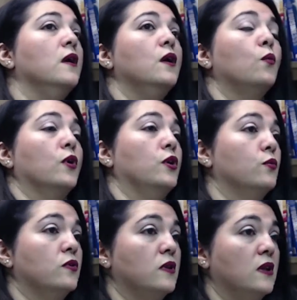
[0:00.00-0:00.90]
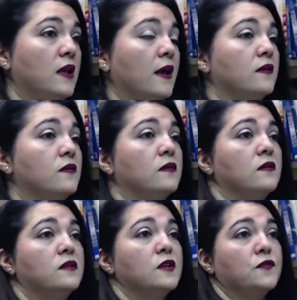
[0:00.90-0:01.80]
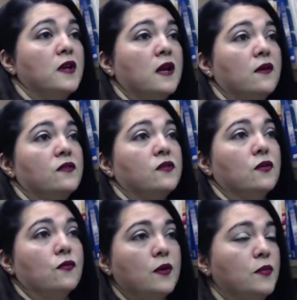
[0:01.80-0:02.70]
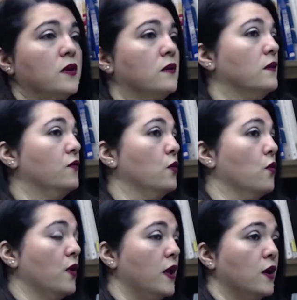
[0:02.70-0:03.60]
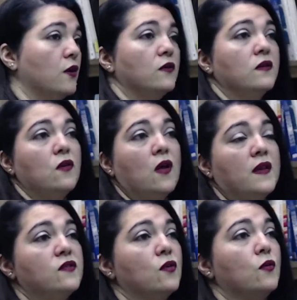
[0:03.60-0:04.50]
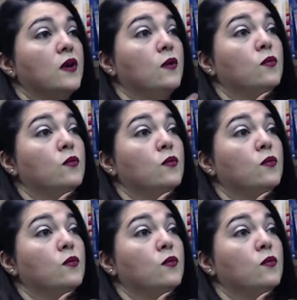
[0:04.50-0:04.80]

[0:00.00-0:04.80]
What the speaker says: what you would get, different areas, Caribbean, if you go here, and all that. So it